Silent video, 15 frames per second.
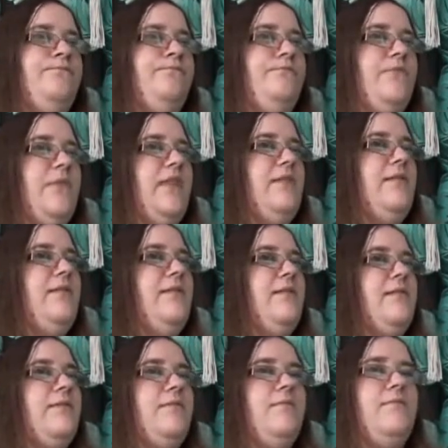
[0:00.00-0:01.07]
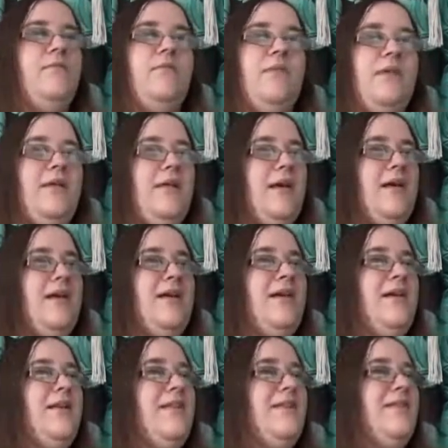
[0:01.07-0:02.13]
This is
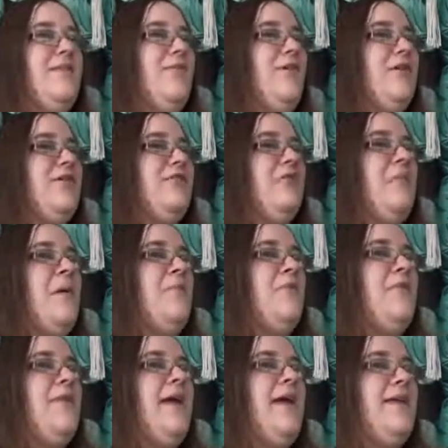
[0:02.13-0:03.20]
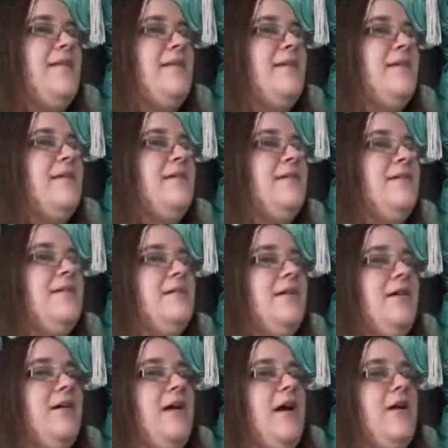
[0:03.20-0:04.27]
it's so hard to remember things.
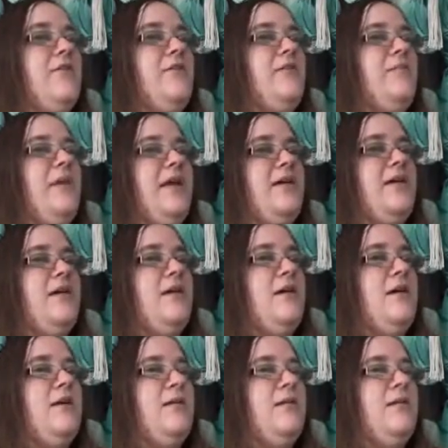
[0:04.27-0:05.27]
All right, I'll just make a.